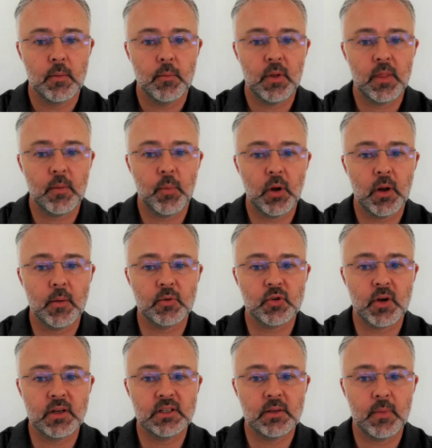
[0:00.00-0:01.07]
But the point I'm
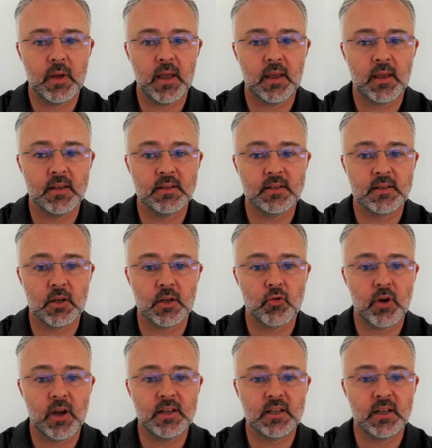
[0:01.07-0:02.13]
trying to make is that
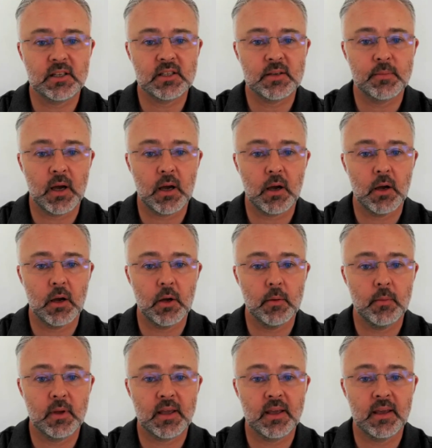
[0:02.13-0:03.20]
creating a smart
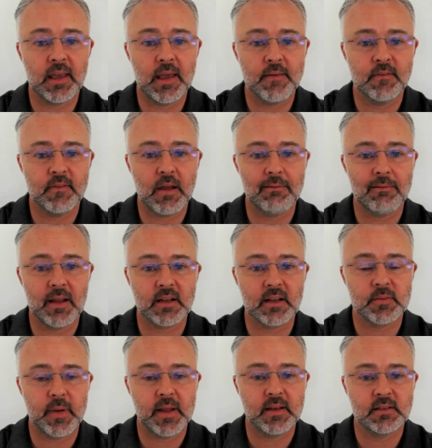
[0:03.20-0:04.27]
home can get very
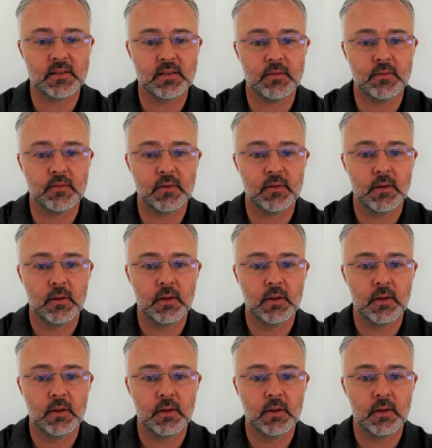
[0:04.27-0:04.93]
expensive.